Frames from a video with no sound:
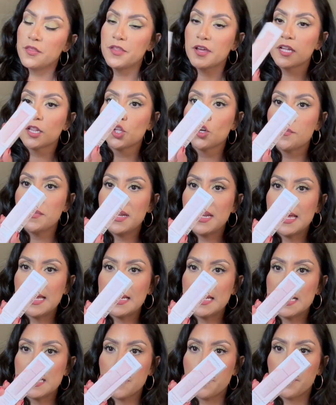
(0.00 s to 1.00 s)
The
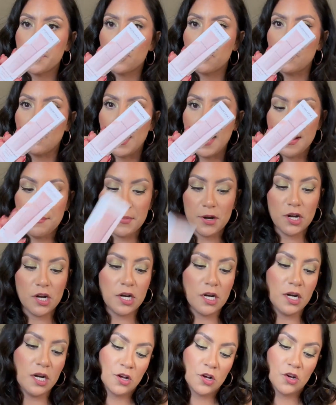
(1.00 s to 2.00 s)
illuminating primer.
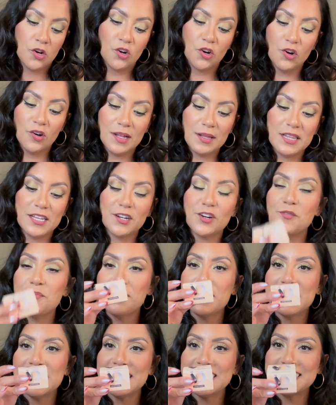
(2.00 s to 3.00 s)
Ooh, a little
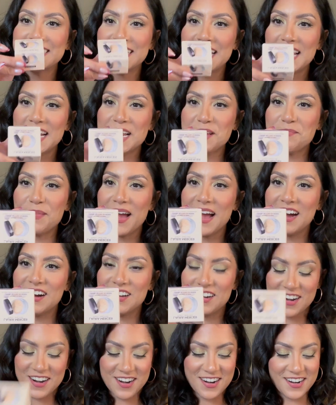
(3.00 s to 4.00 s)
mini setting
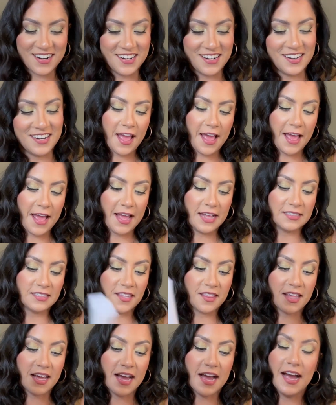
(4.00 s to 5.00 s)
powder. And the
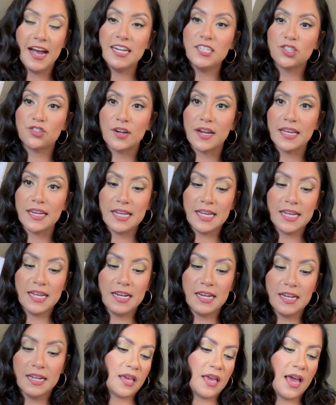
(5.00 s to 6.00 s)
hydrating
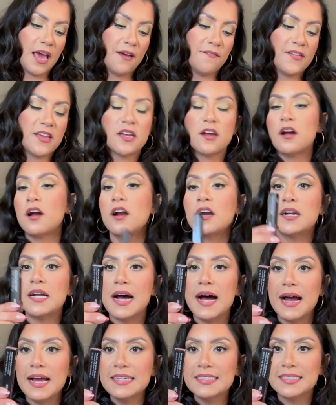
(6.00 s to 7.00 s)
caviar
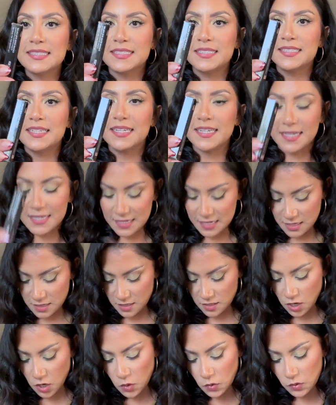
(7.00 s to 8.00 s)
eye stick.
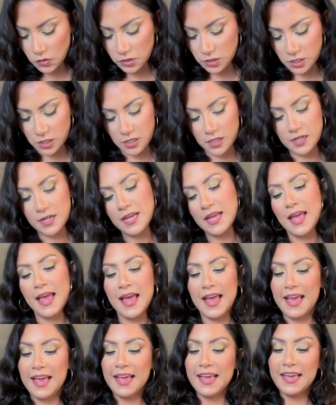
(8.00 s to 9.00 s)
Cool.
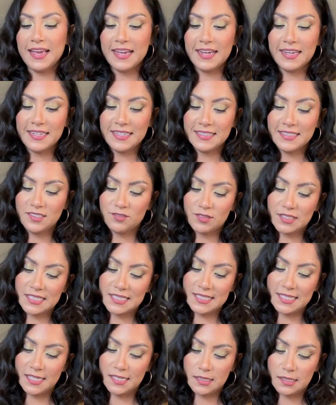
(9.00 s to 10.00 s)
And what's
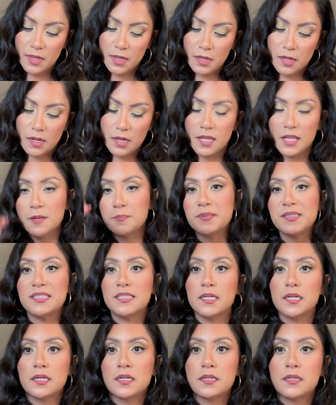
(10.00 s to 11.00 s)
this? A
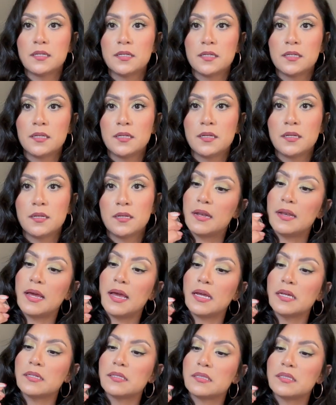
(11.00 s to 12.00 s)
lipstick
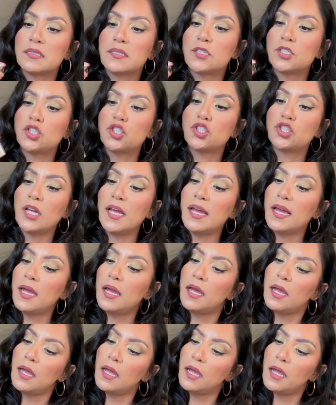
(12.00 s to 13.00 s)
nice the
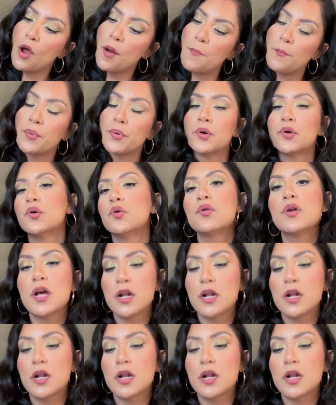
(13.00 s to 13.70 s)
shade brune